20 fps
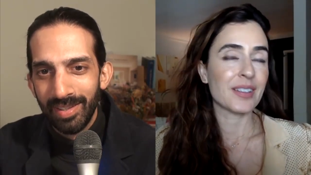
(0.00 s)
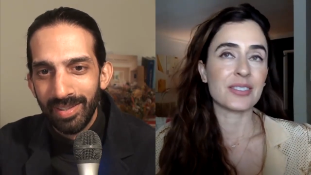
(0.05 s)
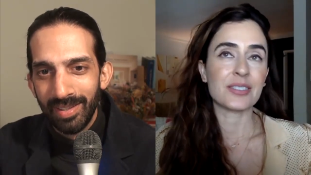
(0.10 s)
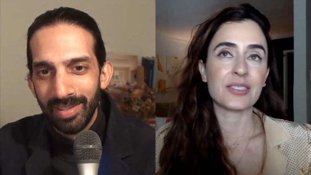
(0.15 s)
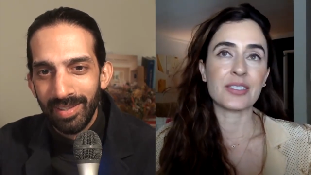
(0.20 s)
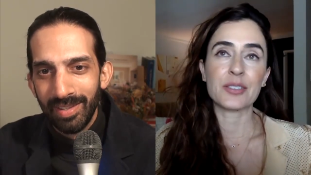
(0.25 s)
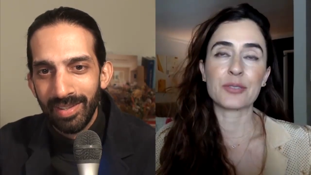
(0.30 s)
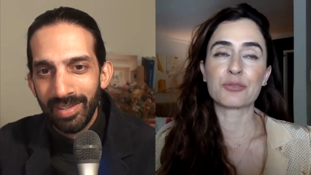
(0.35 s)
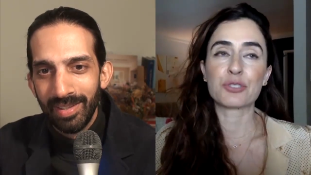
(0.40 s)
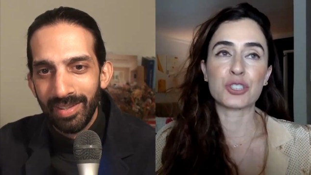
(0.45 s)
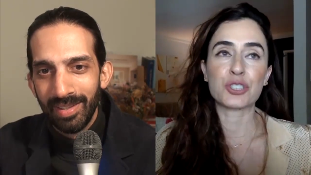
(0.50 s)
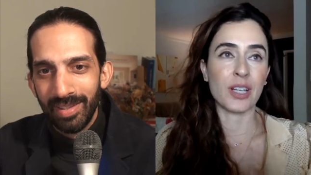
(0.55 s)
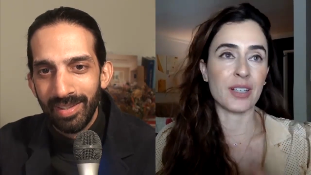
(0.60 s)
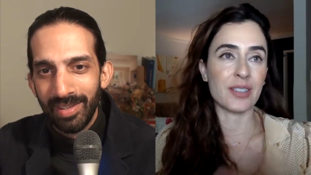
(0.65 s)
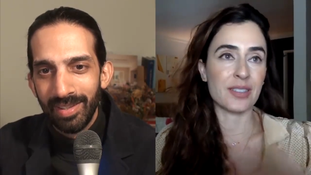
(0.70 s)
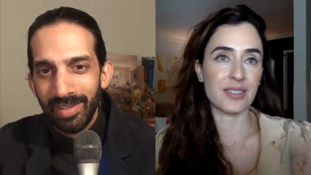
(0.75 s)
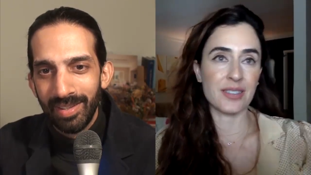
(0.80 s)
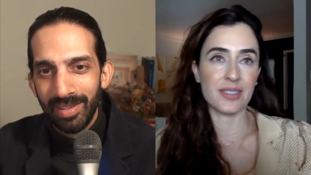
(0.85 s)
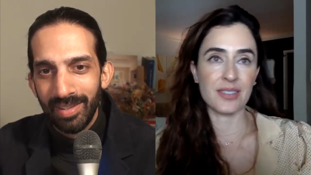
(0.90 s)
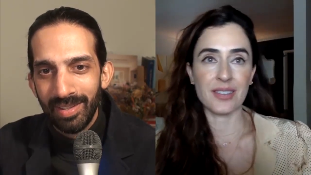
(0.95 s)
Speaker 1: you know,
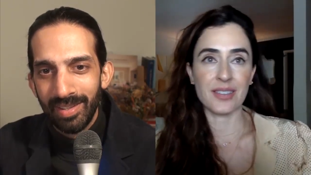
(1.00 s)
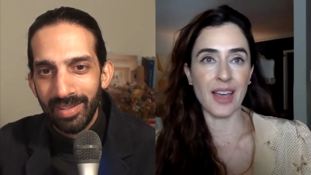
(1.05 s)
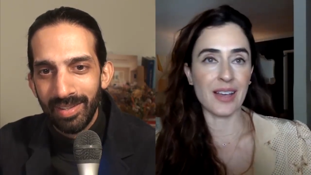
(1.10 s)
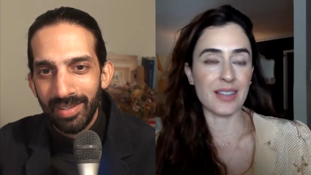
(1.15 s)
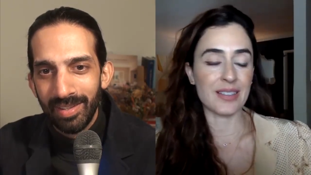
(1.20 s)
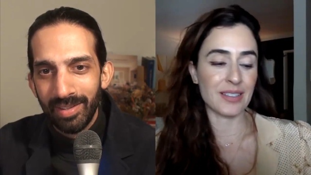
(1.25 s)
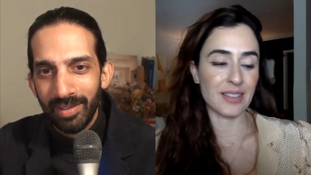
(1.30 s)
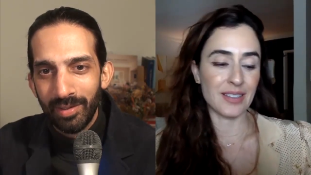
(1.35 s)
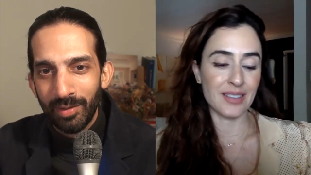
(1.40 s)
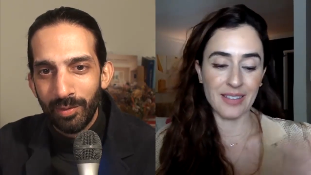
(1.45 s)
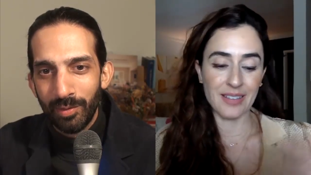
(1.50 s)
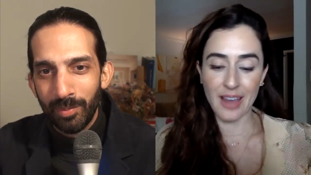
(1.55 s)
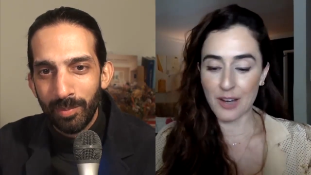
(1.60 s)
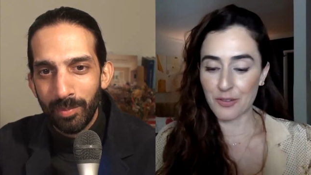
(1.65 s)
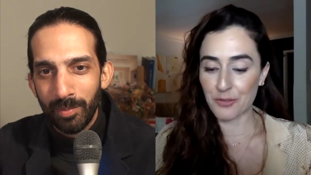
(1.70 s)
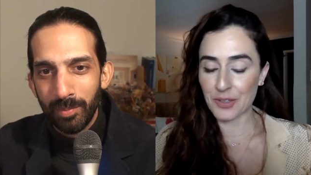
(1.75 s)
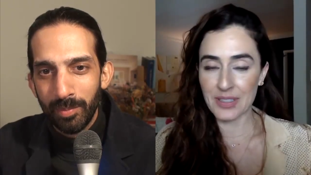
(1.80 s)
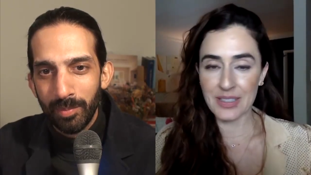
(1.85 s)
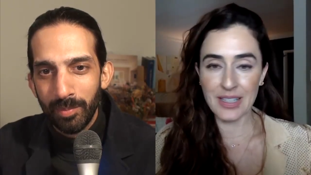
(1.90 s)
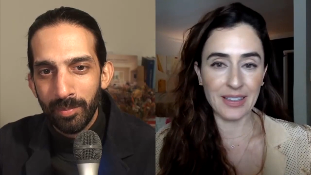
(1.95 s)
just as in
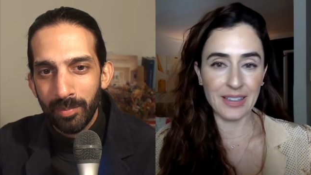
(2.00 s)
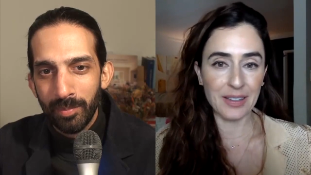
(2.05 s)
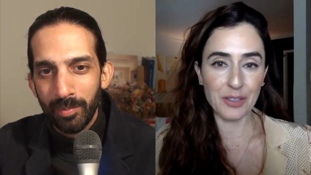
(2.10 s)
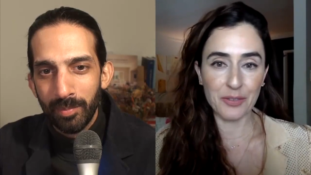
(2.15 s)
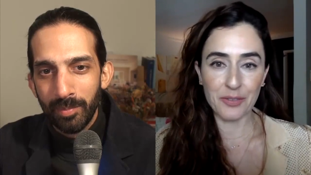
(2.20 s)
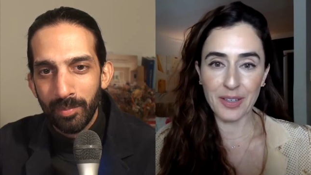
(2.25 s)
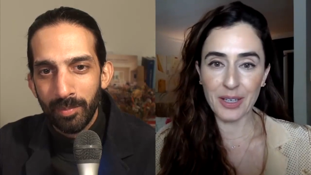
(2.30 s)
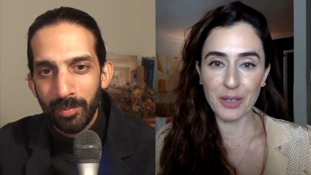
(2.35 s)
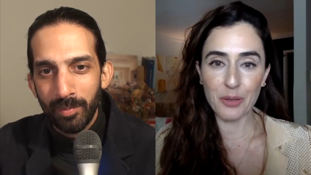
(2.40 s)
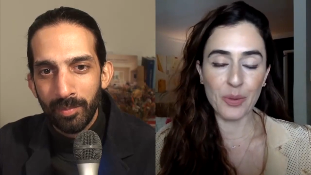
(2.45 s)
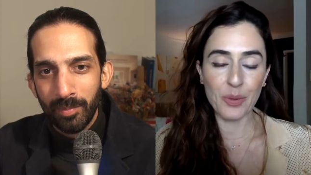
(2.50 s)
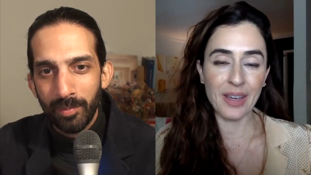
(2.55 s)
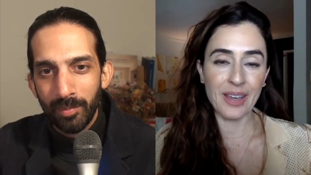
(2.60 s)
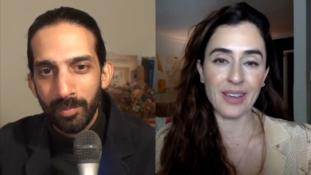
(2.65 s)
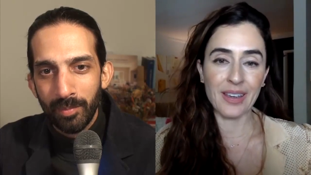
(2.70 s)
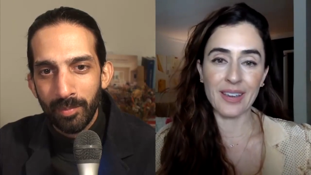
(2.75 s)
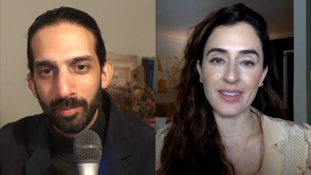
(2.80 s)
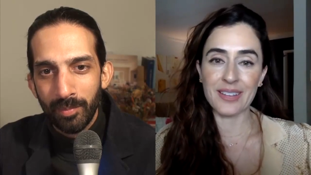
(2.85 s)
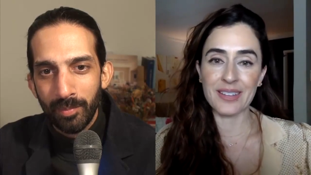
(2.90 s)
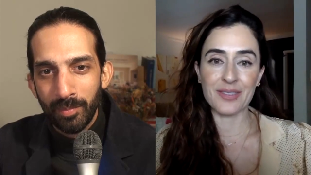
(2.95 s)
everyday living,
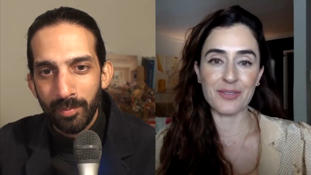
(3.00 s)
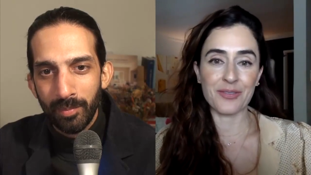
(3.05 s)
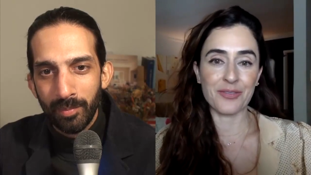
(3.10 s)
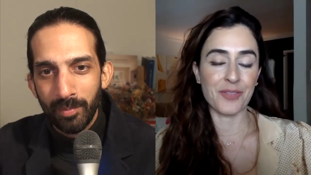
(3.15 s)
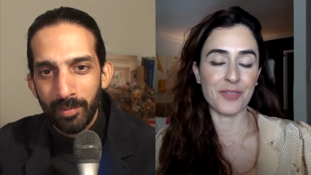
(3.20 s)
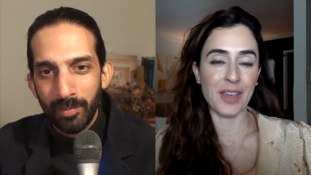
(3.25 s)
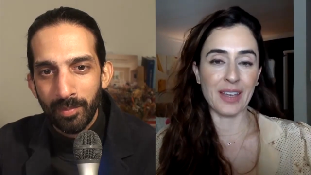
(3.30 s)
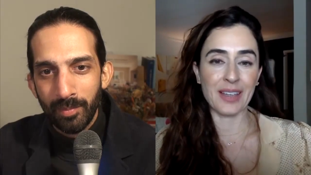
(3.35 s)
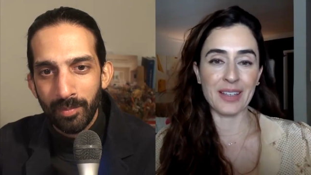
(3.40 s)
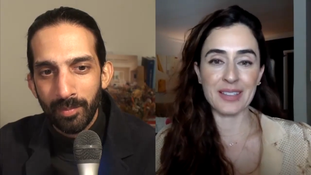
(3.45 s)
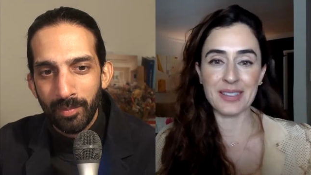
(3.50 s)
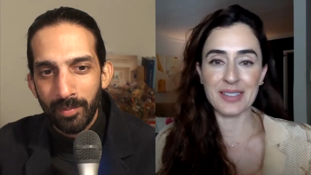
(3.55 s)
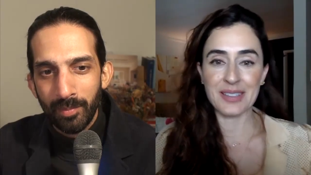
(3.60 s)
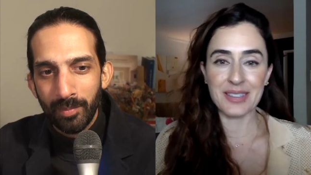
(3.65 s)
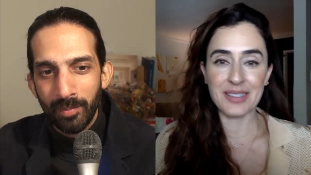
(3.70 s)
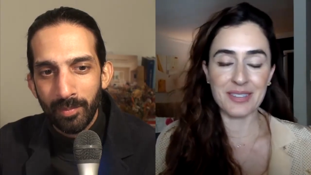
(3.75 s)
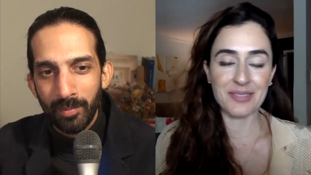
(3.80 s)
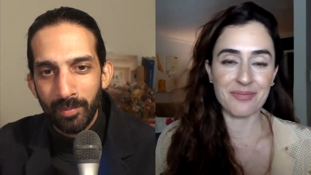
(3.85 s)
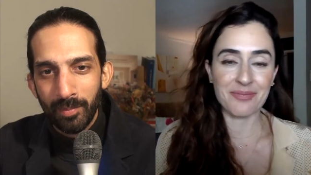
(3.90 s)
we face